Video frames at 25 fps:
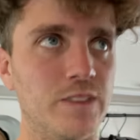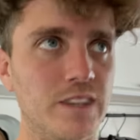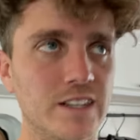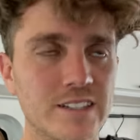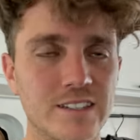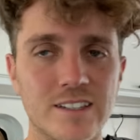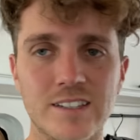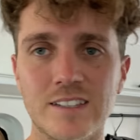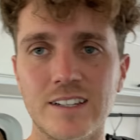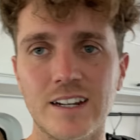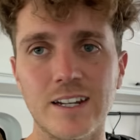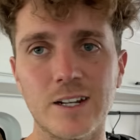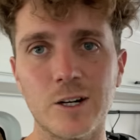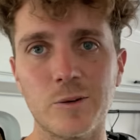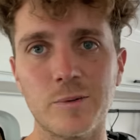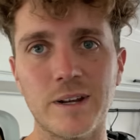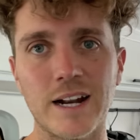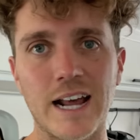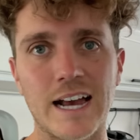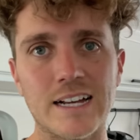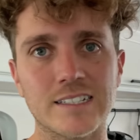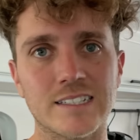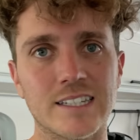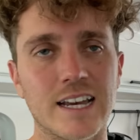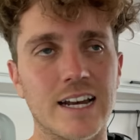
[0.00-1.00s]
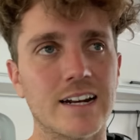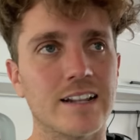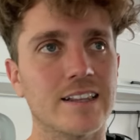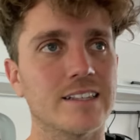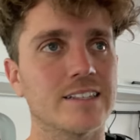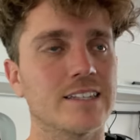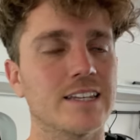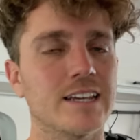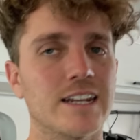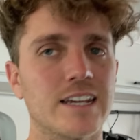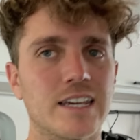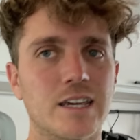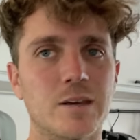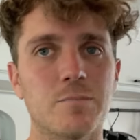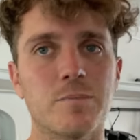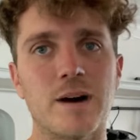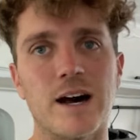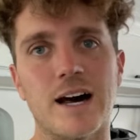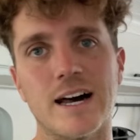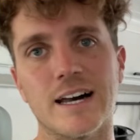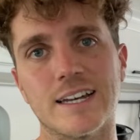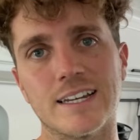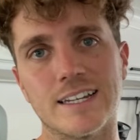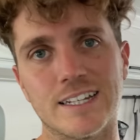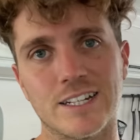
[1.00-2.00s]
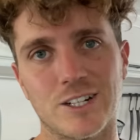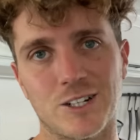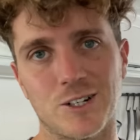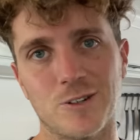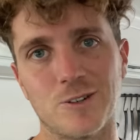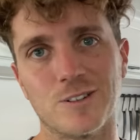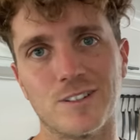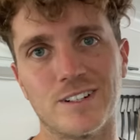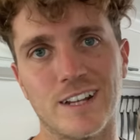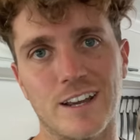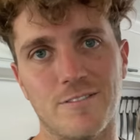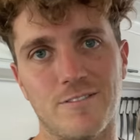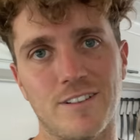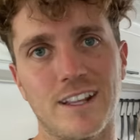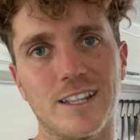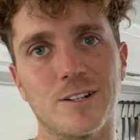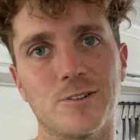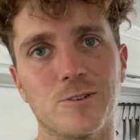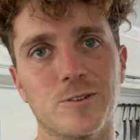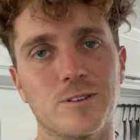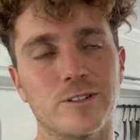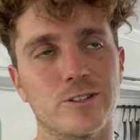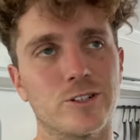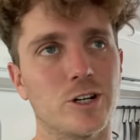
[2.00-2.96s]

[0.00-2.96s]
this is a little bit outside of the city, but it should definitely do the